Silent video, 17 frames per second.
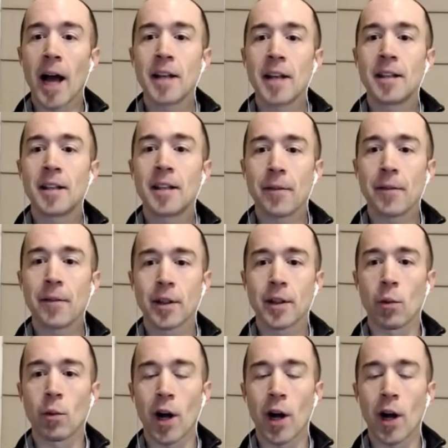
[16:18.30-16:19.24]
definitely
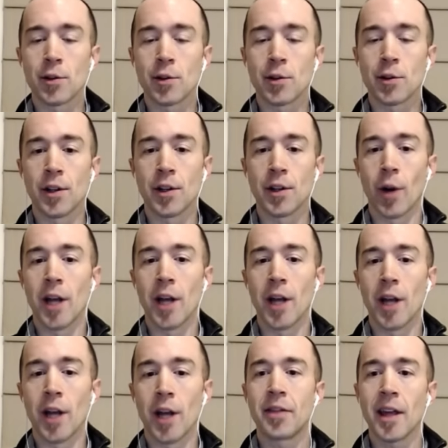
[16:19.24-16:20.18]
watch the situation.
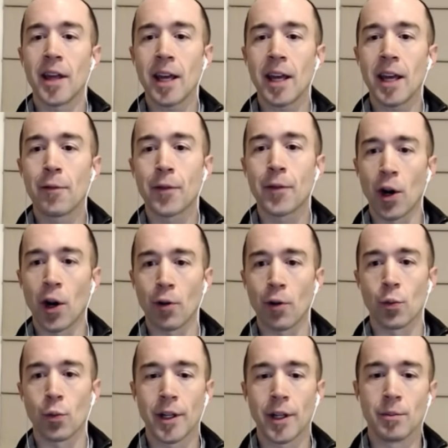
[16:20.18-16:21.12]
I think if Carlos
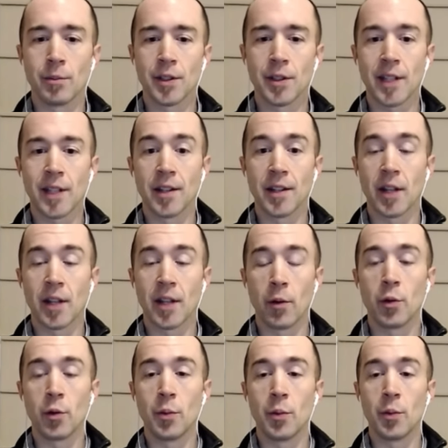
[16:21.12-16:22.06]
Williams sits, it
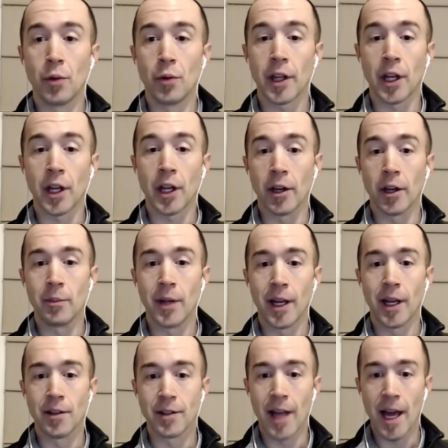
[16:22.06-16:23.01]
would be really good
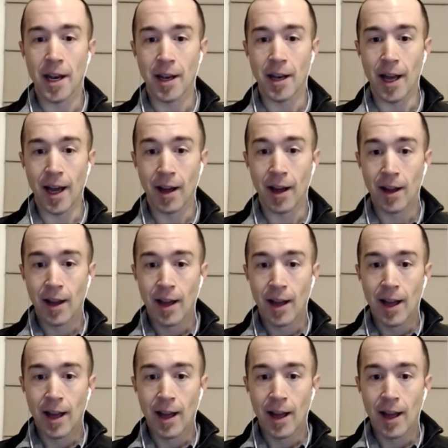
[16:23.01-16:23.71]
because then uh,